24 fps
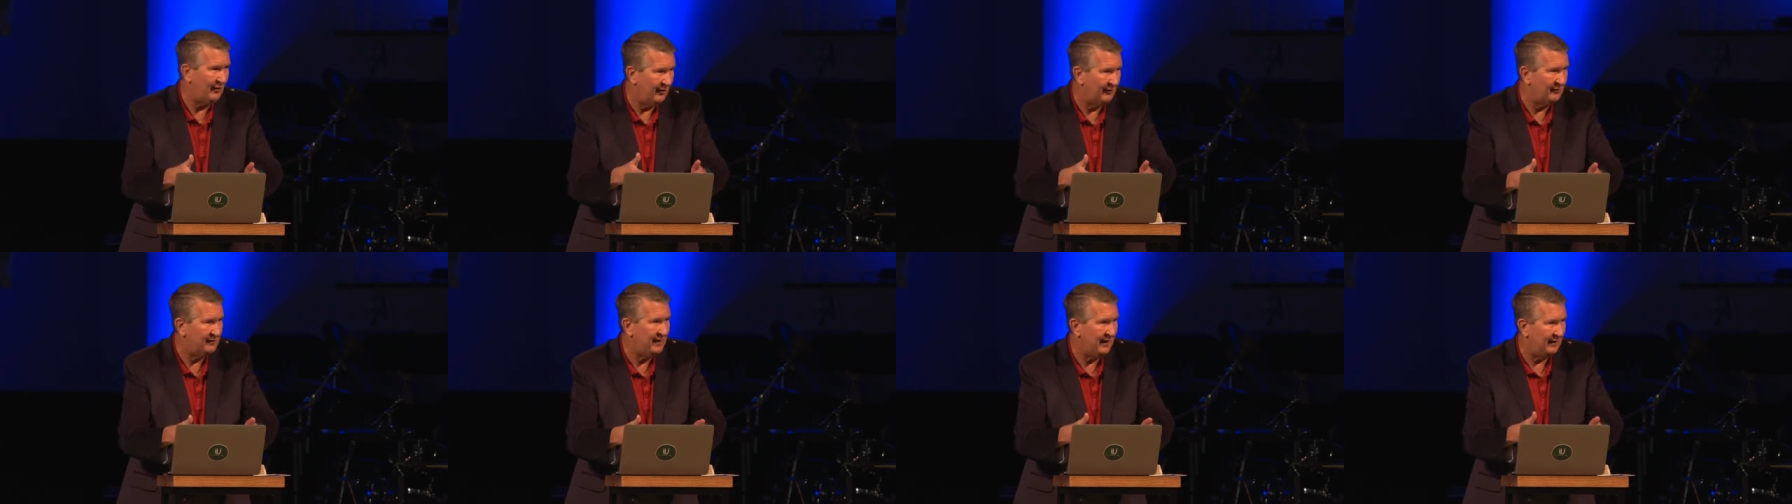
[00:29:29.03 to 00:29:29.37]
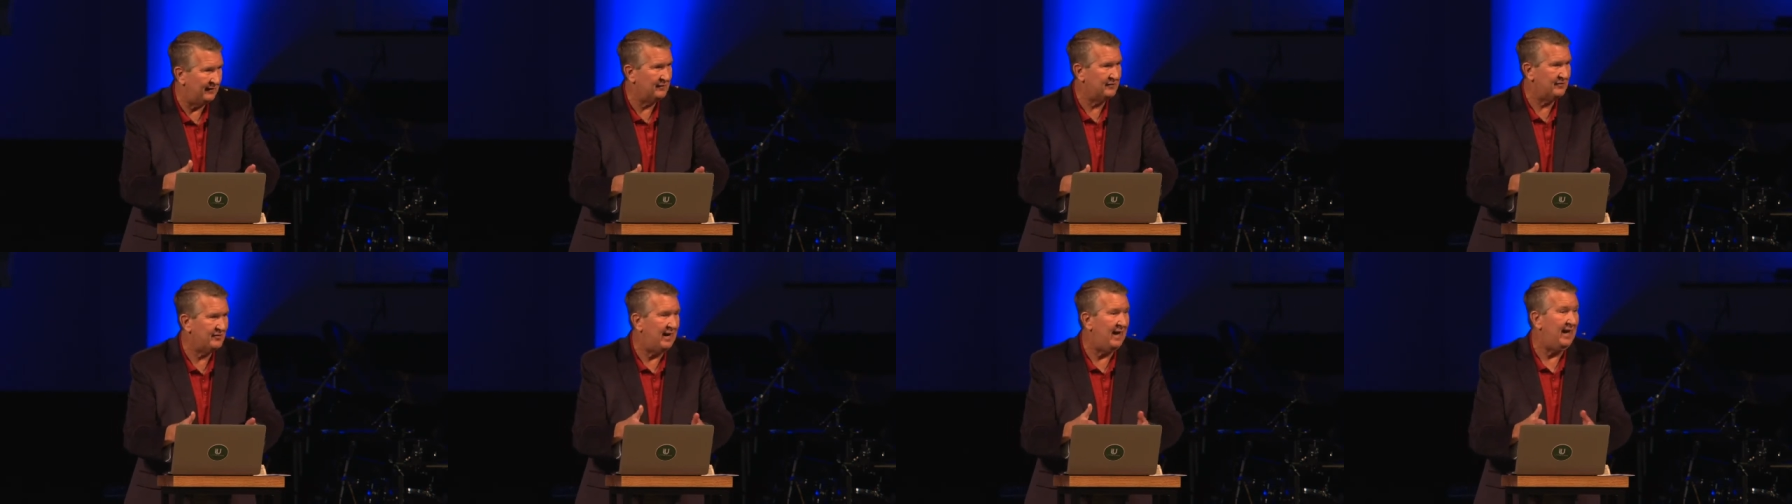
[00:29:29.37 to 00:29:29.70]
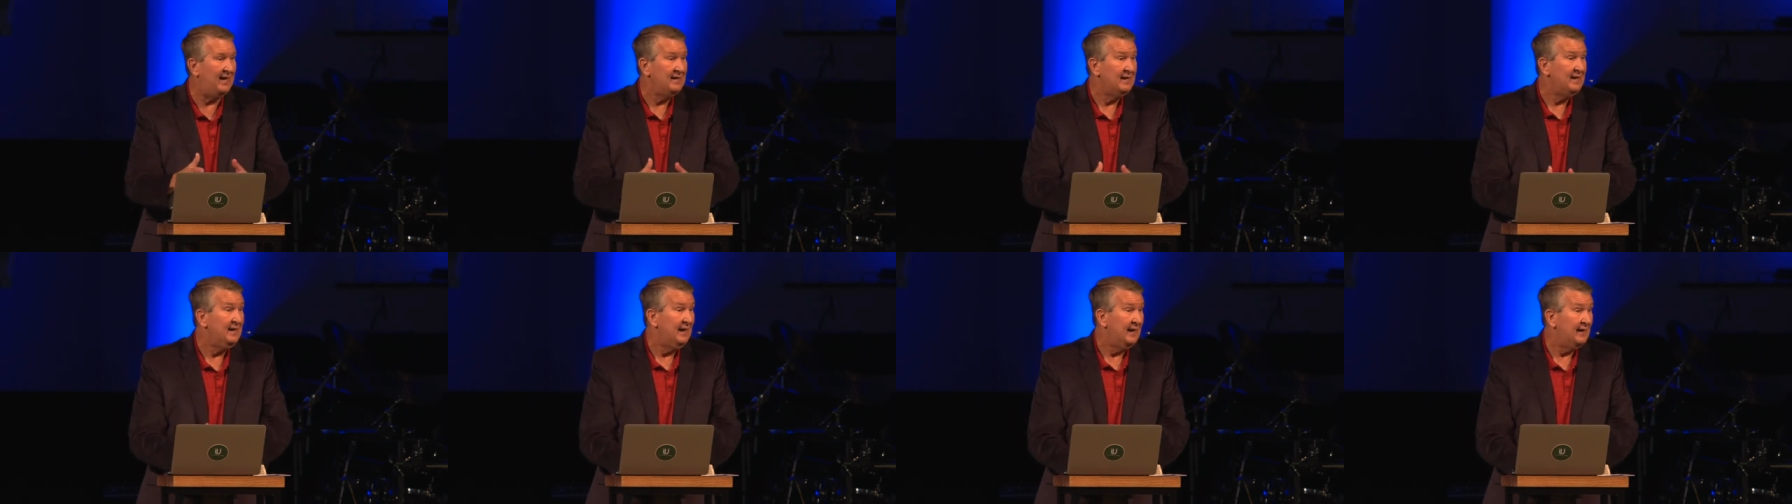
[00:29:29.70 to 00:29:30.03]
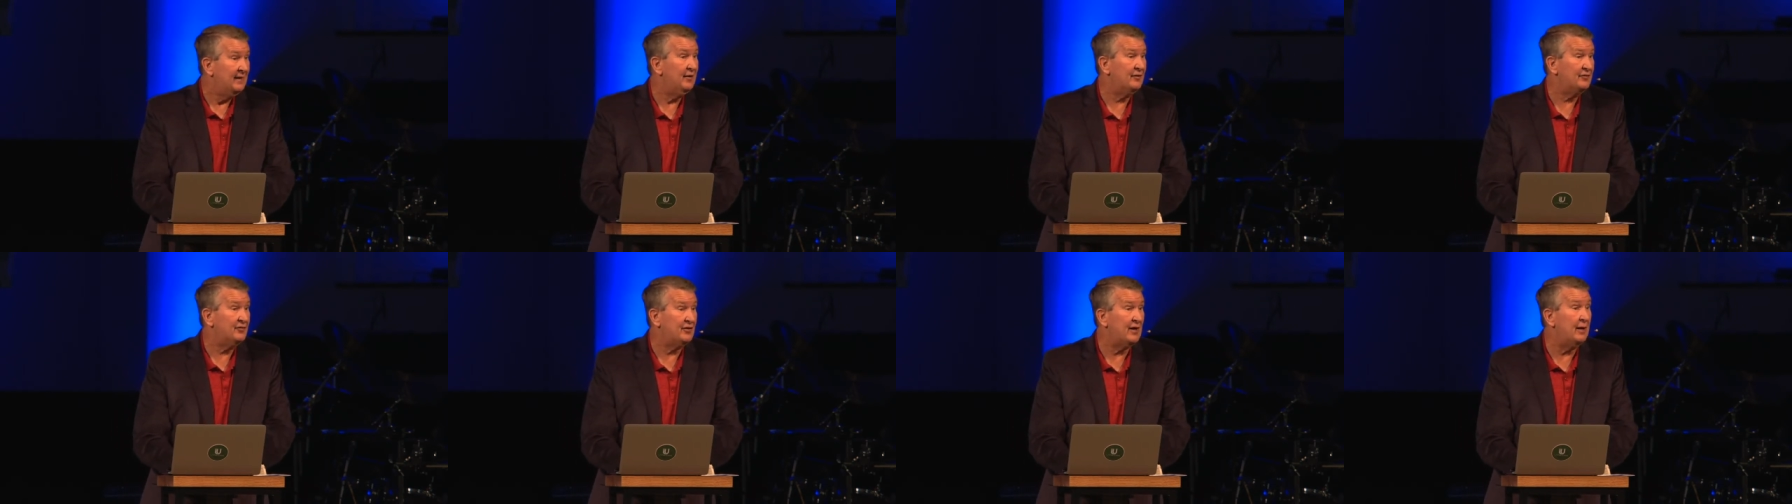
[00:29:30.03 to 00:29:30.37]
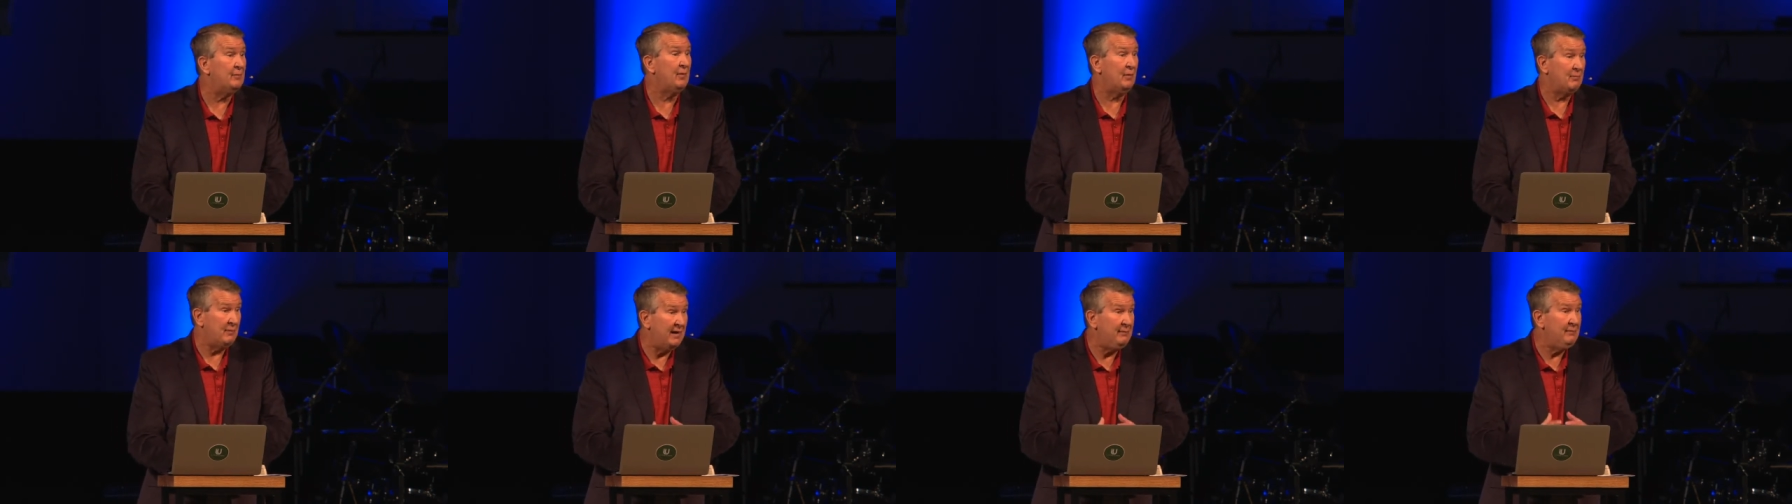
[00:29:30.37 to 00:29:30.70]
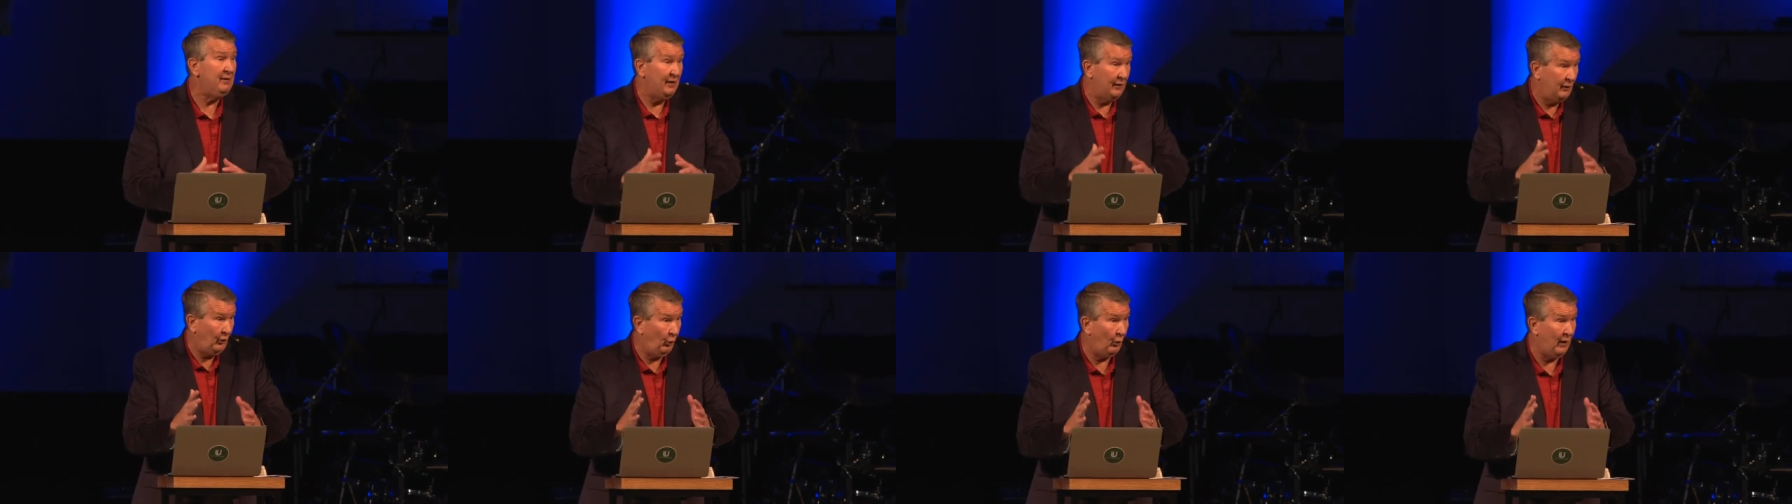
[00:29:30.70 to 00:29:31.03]
on the other side. Uh, some of maybe
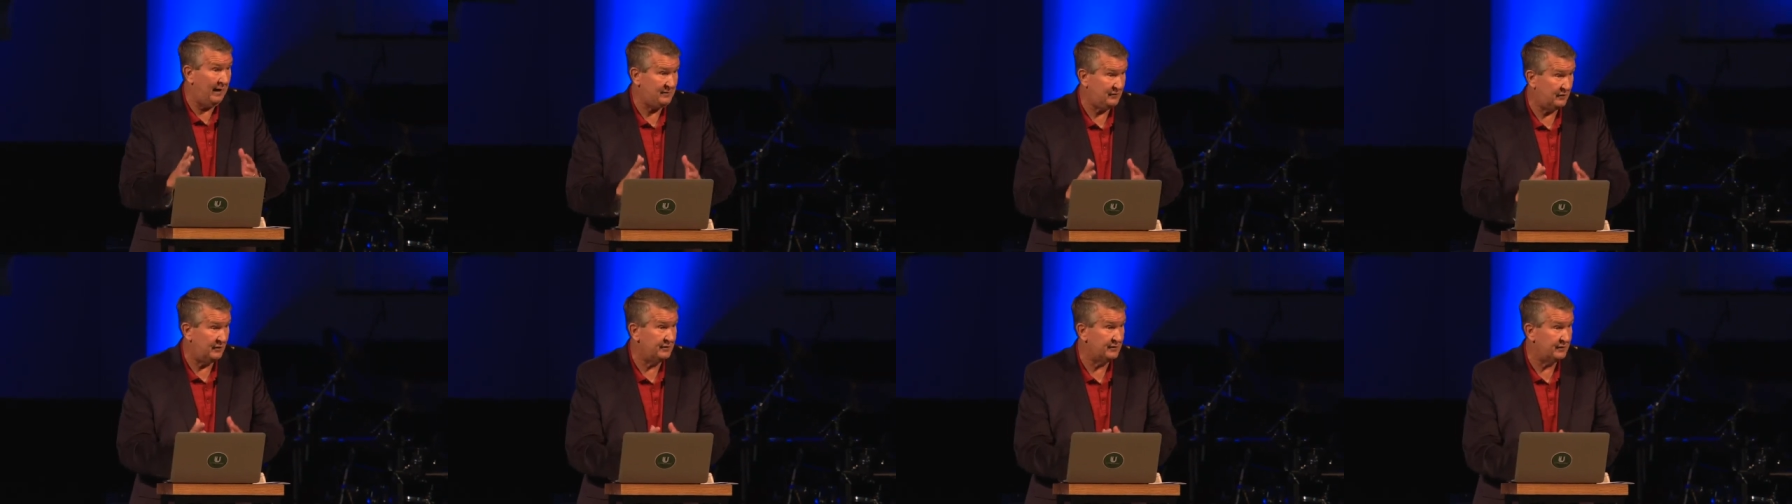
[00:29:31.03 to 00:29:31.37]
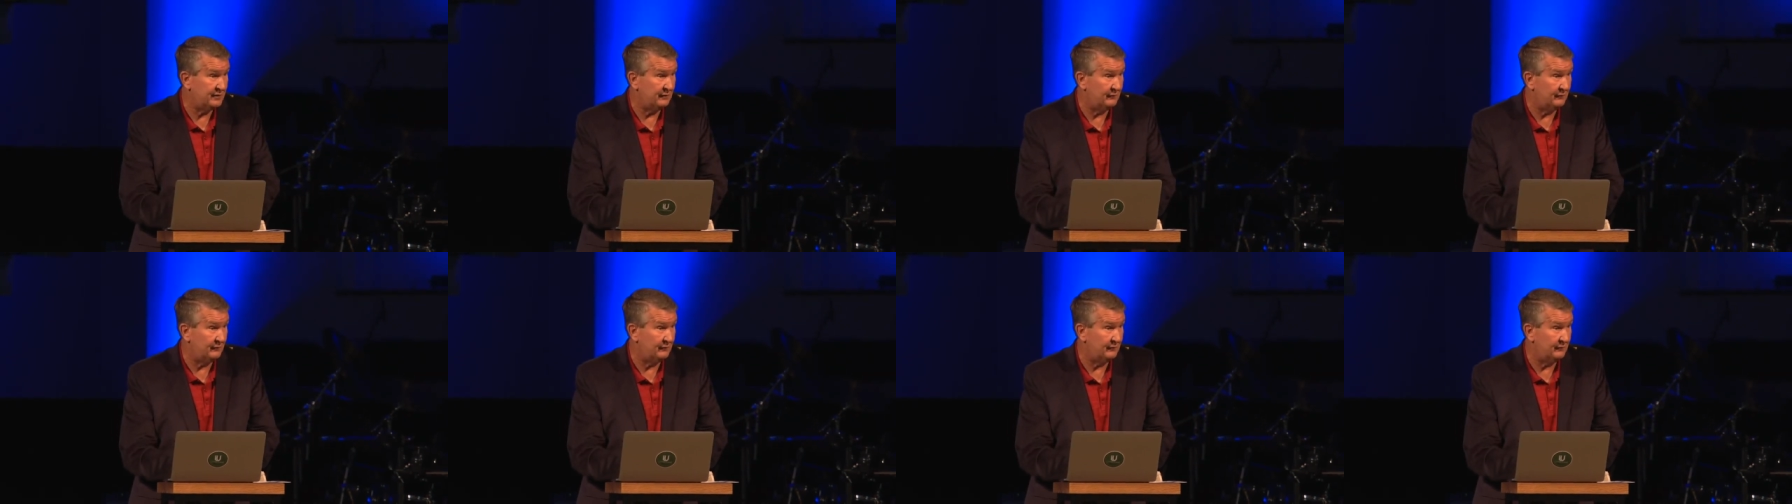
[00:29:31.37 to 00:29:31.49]
the questions